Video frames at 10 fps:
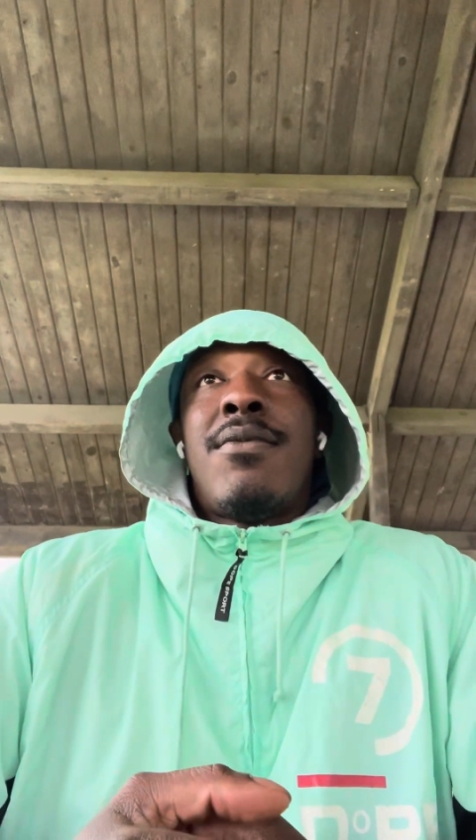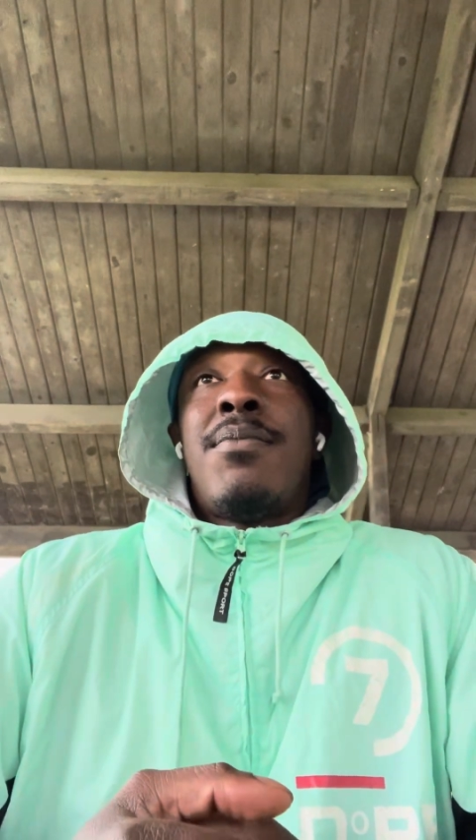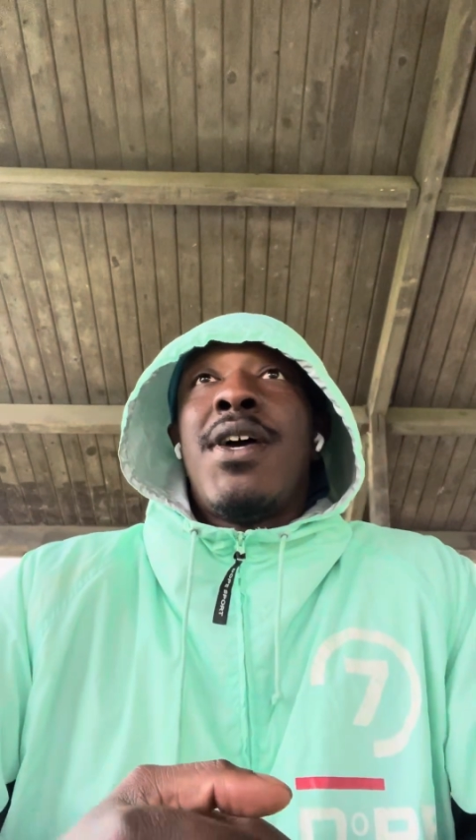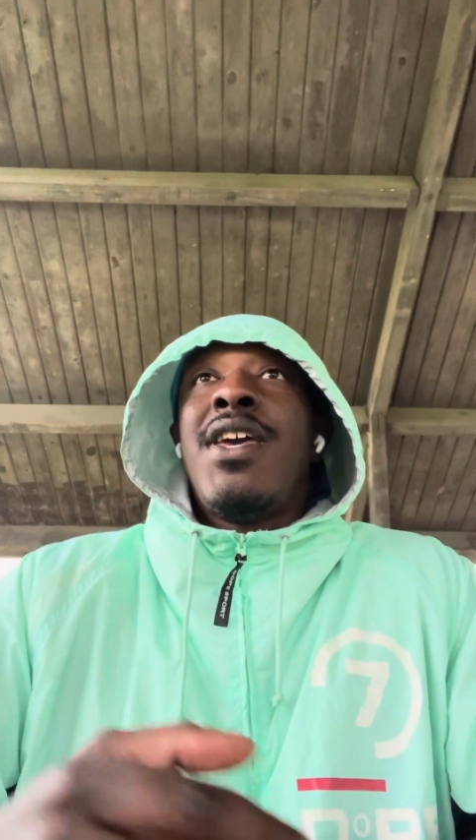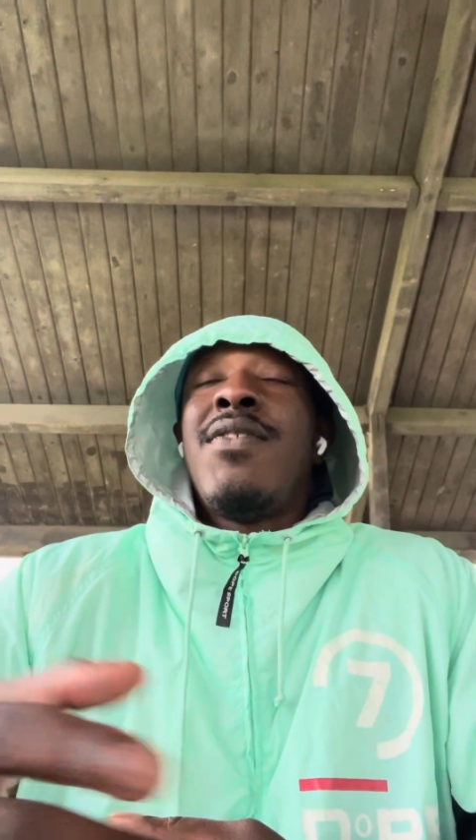
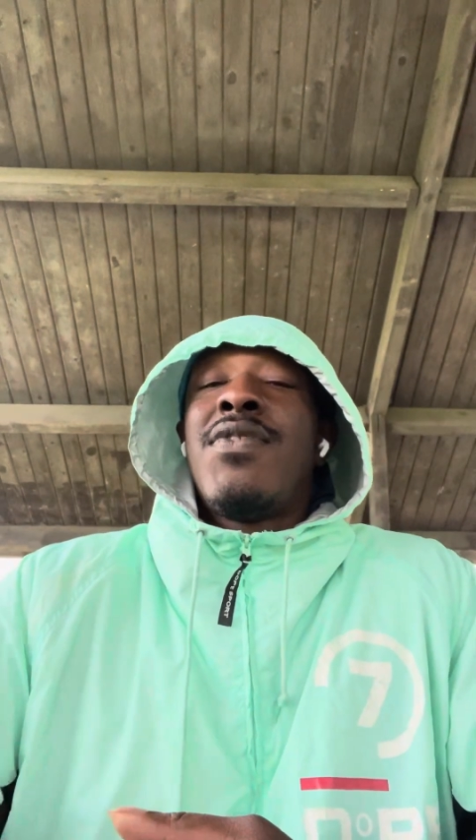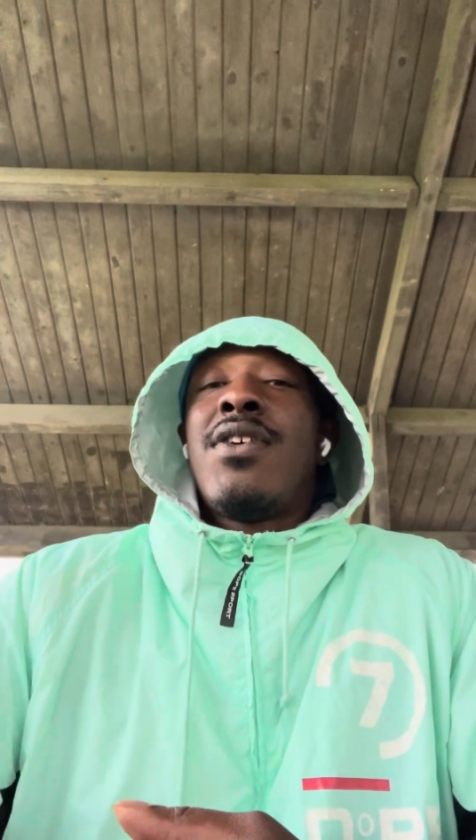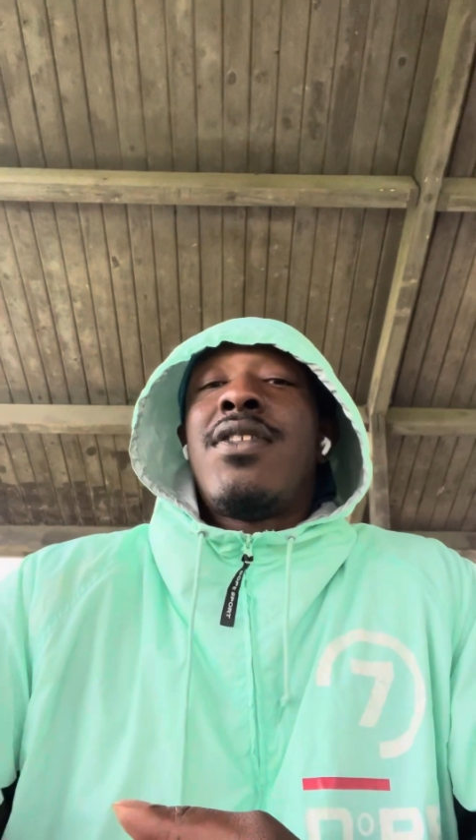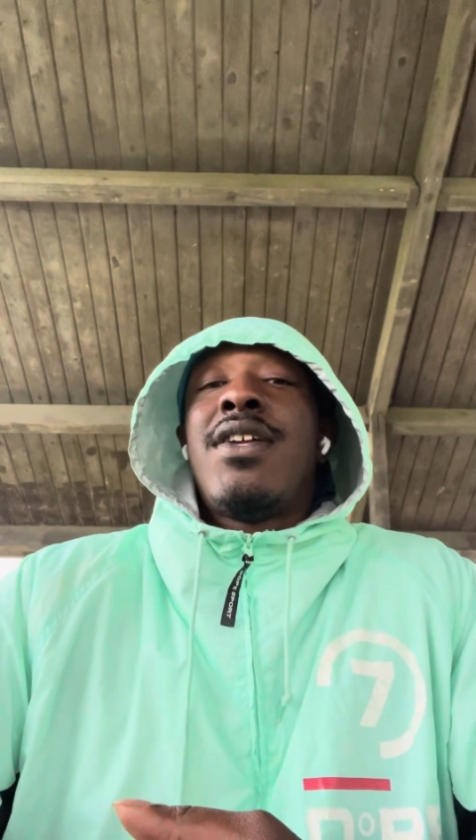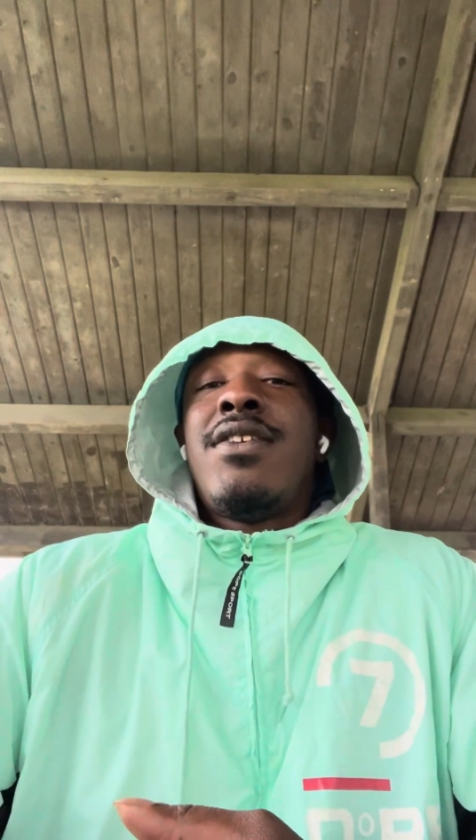But even though
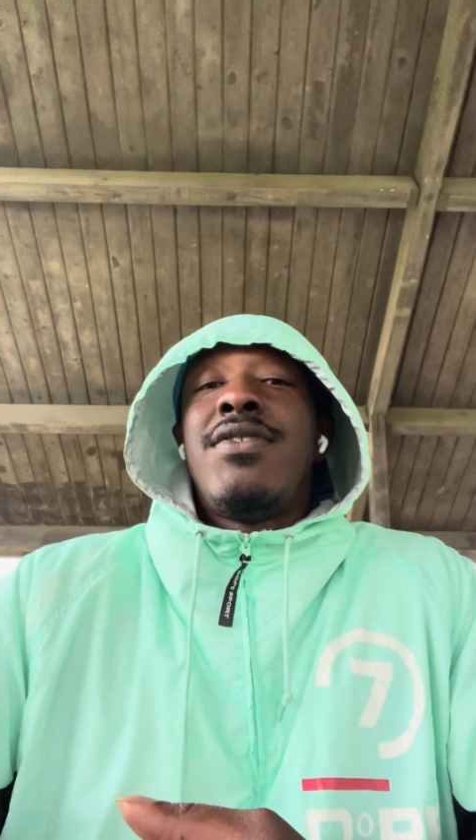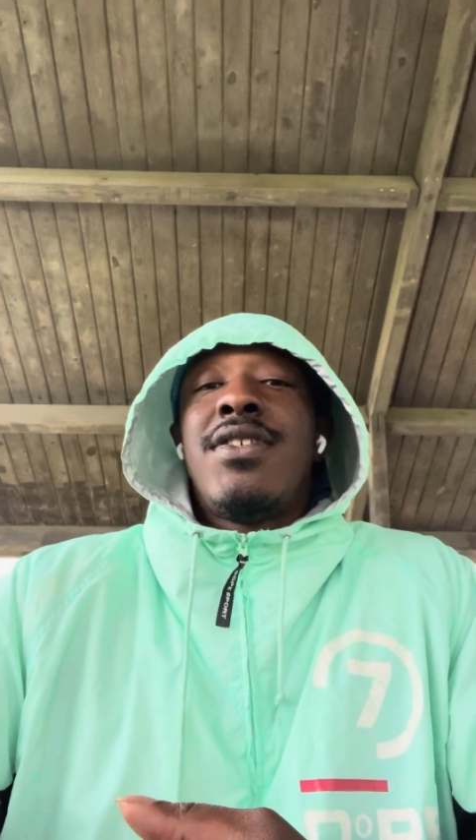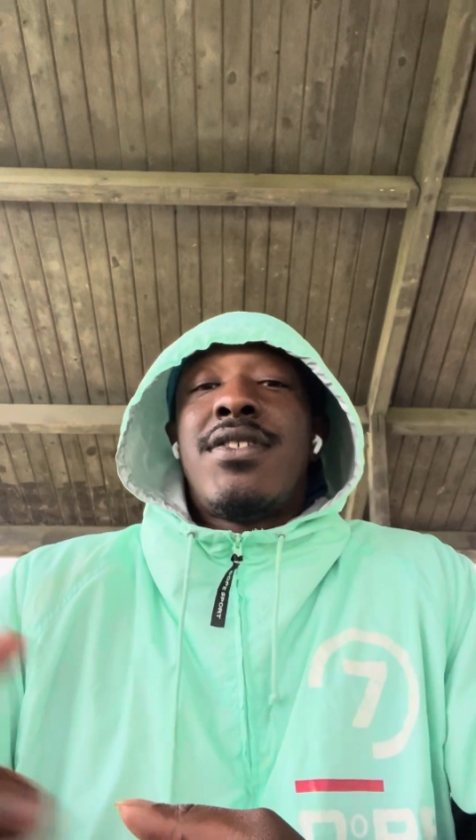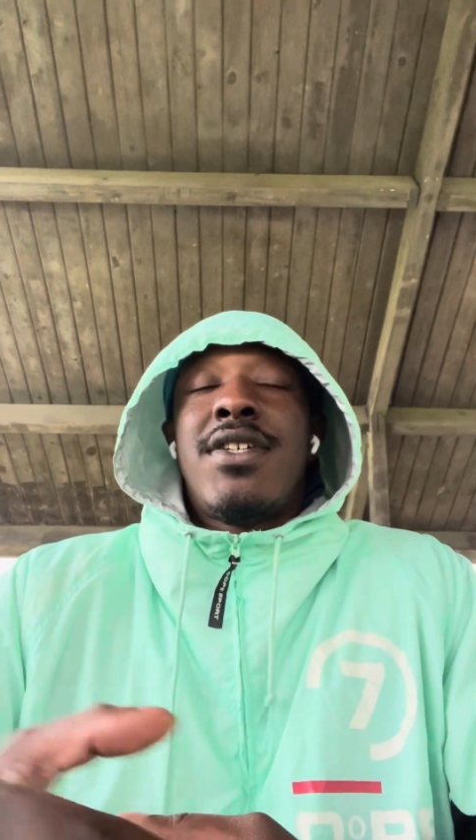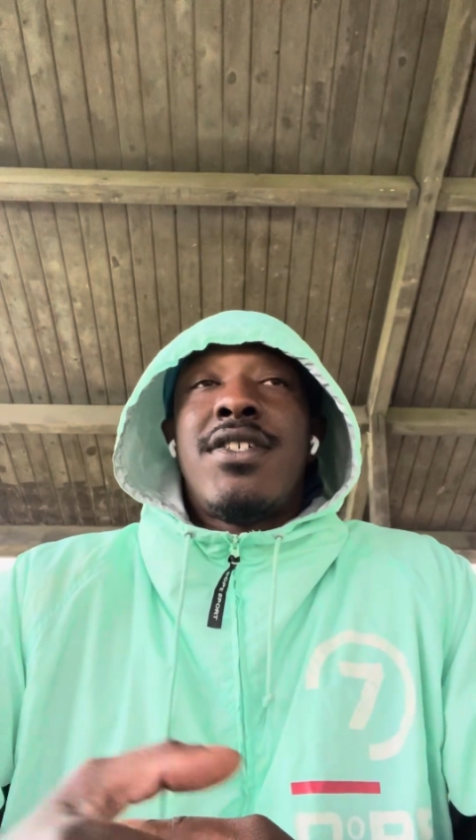they do
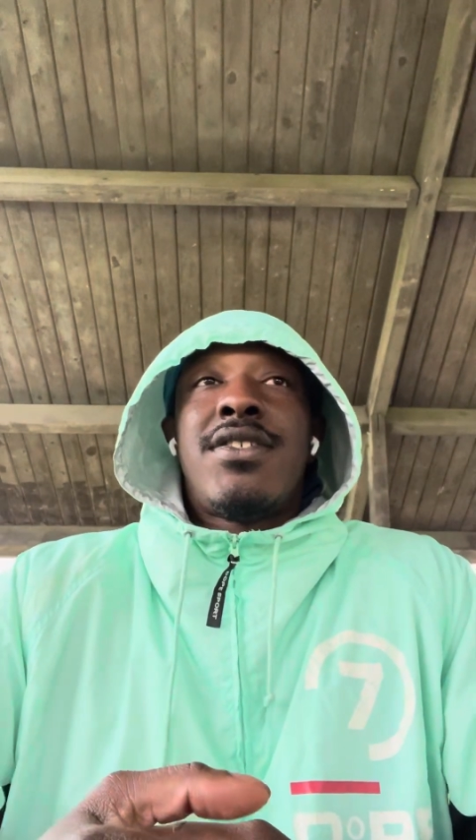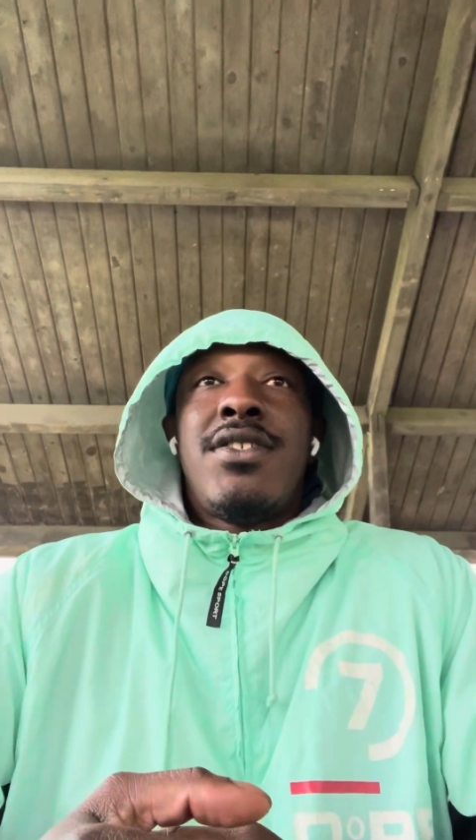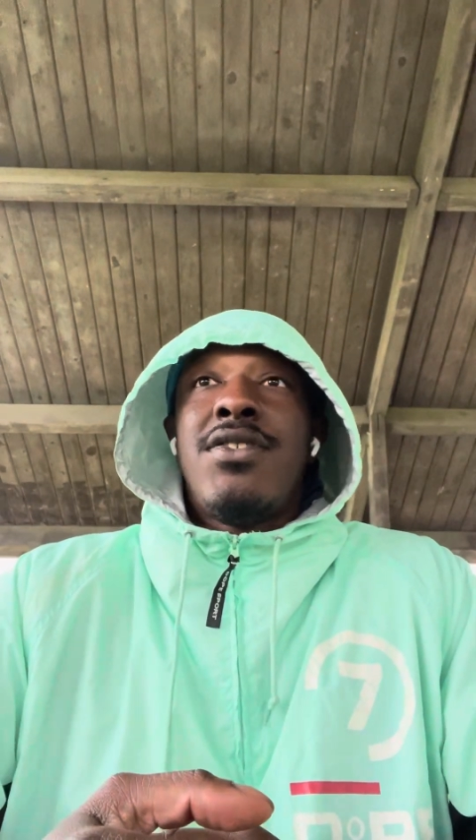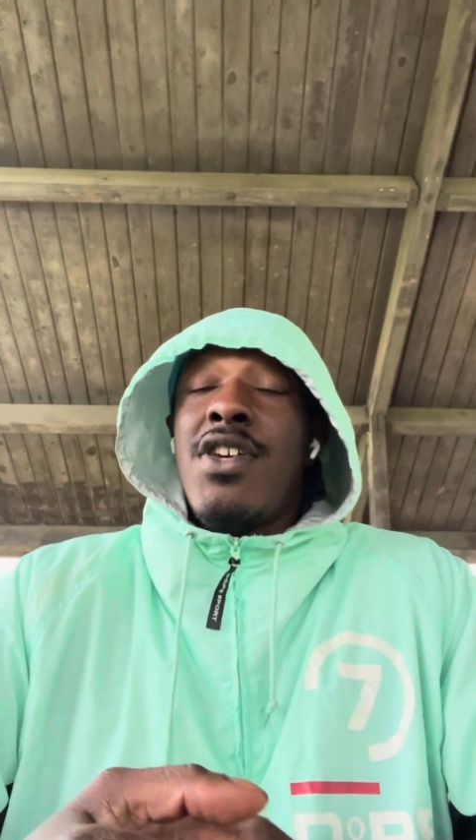these things to you,